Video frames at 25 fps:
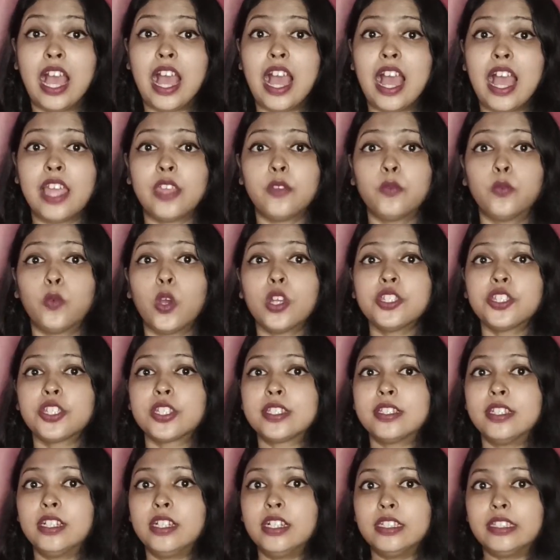I
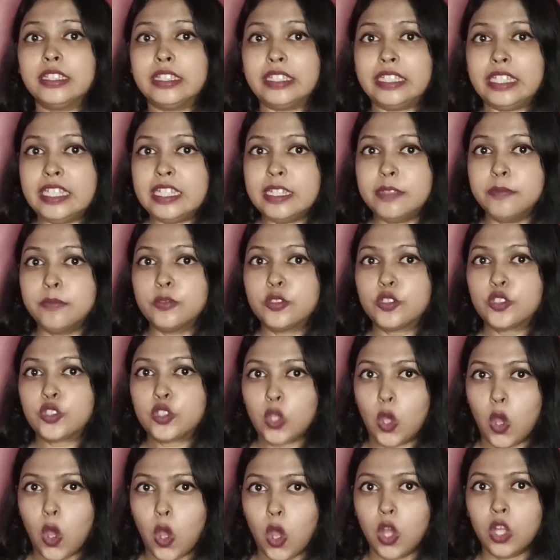watched the theme
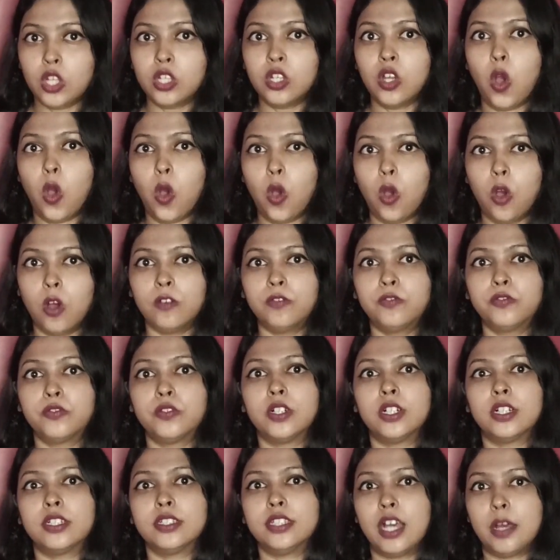song of
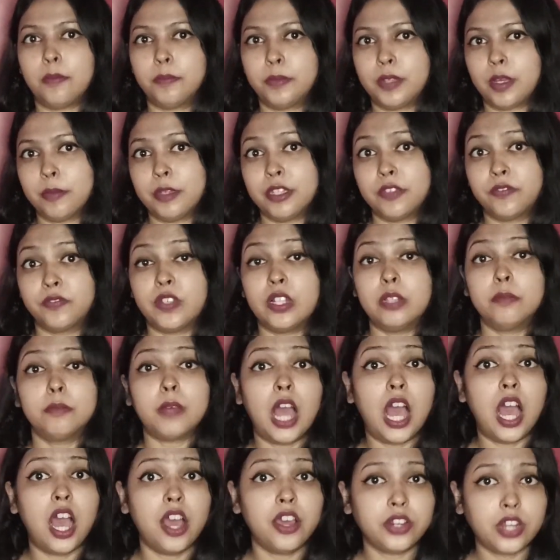the upcoming film
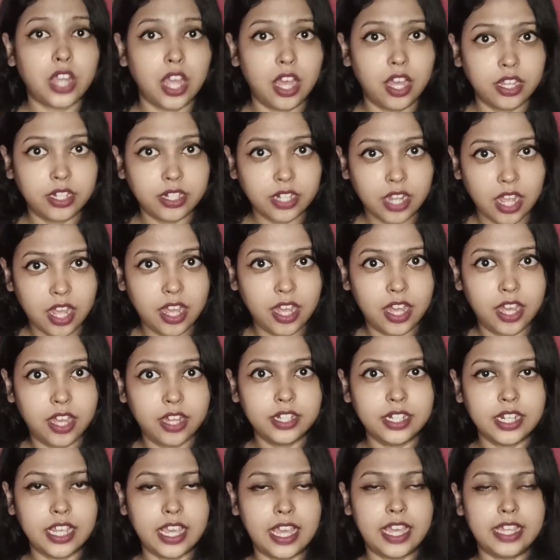
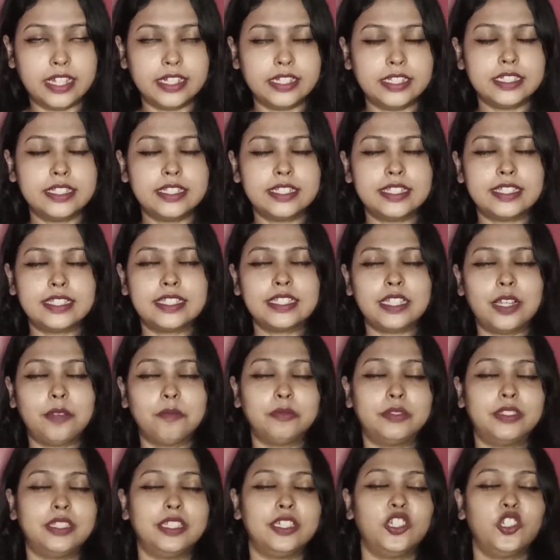RRR, and it's
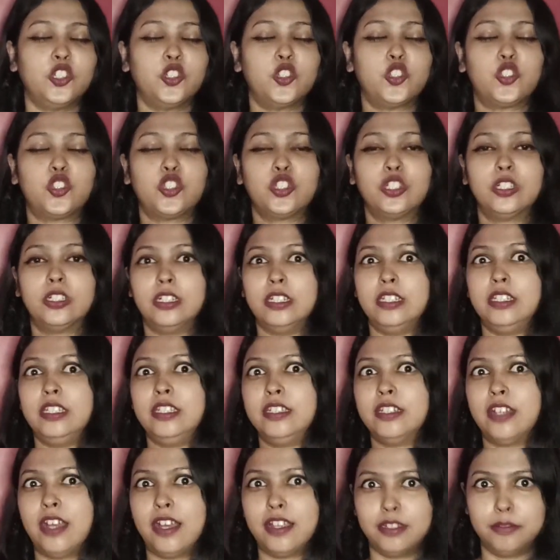something
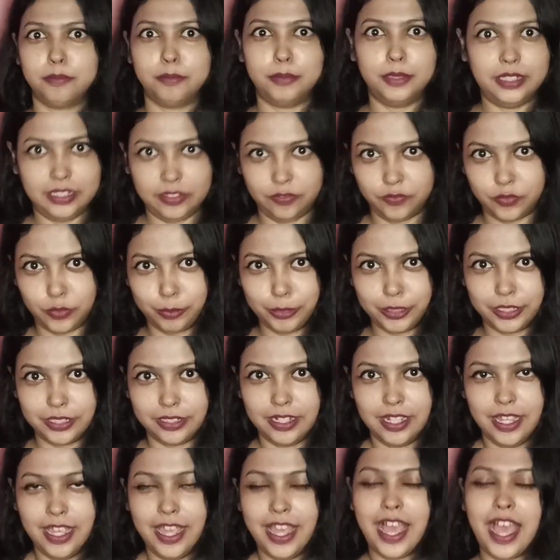really unbelievable.
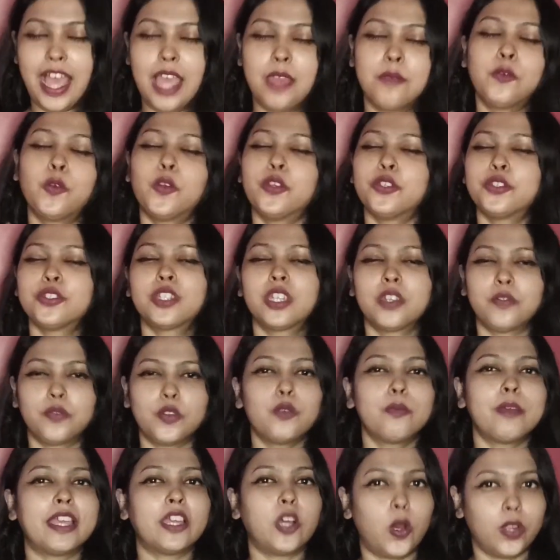I'm going to give you
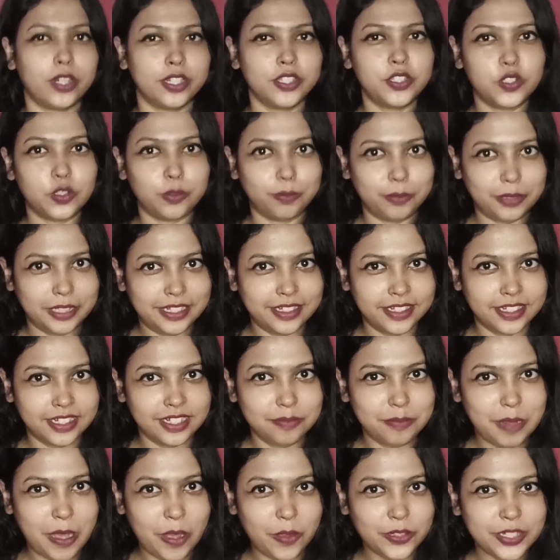my honest opinion
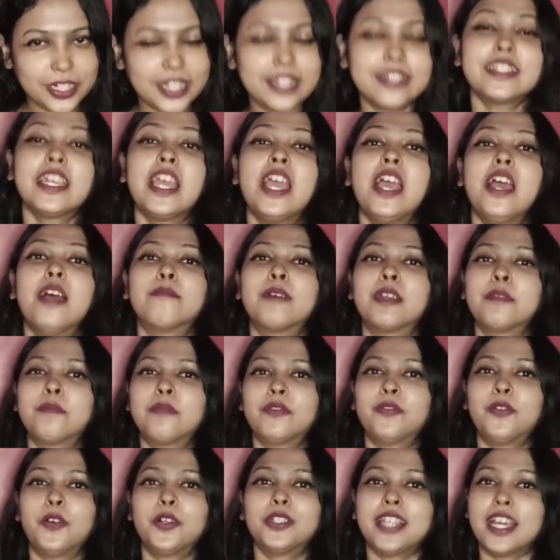about it. But
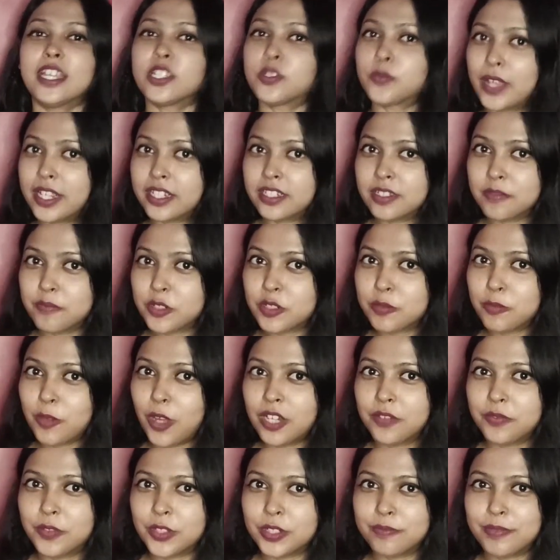before that, welcome to
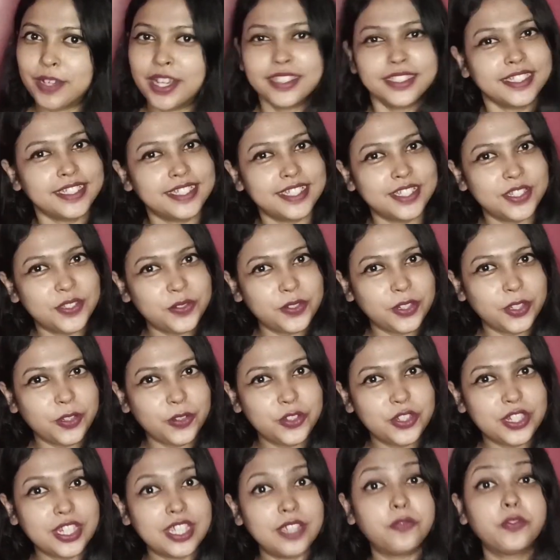Bollywood Bug. This is
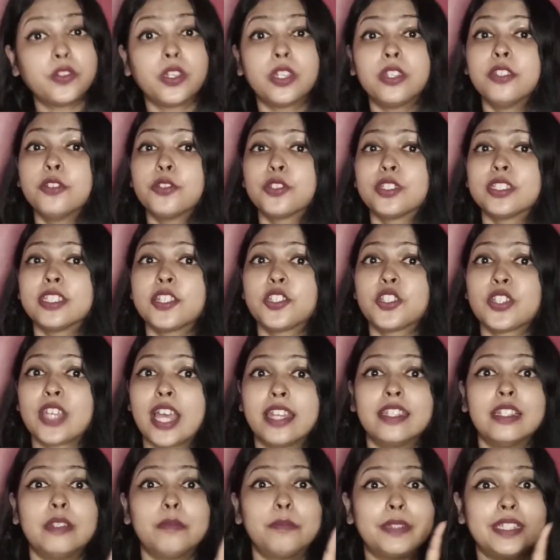Shreyoshi. If you're new to the
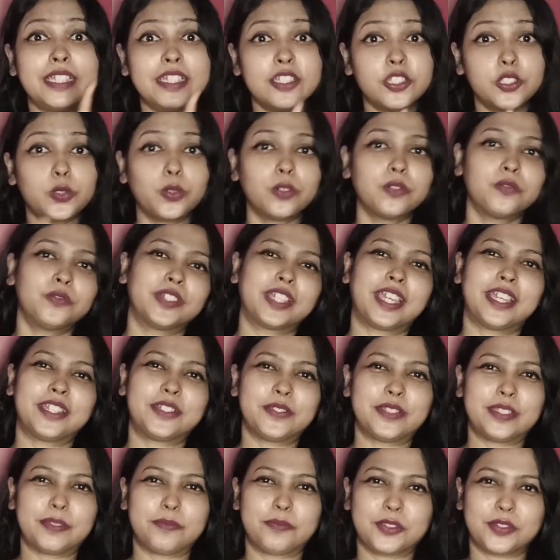channel, please don't forget
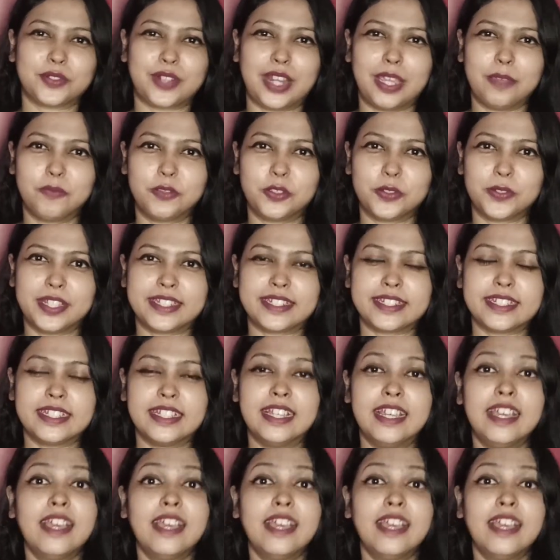to subscribe to it.